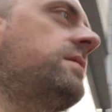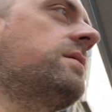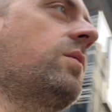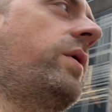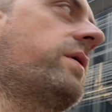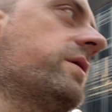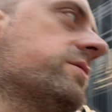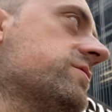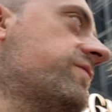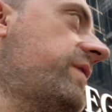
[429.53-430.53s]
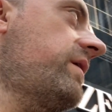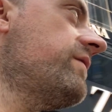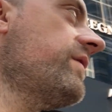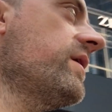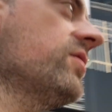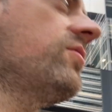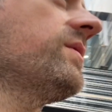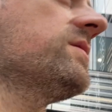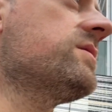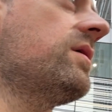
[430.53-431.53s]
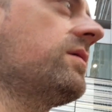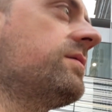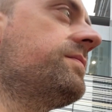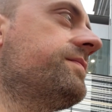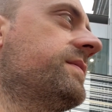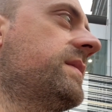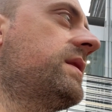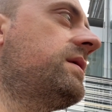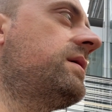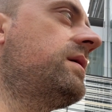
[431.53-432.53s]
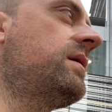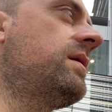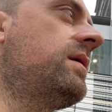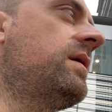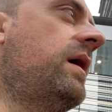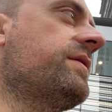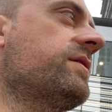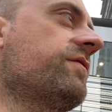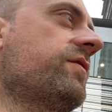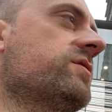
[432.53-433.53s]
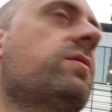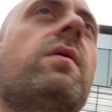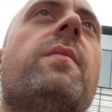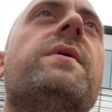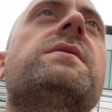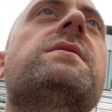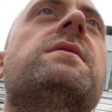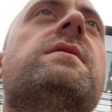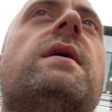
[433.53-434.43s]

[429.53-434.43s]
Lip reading: The weather here is very, very humid, so I think the first order of business is to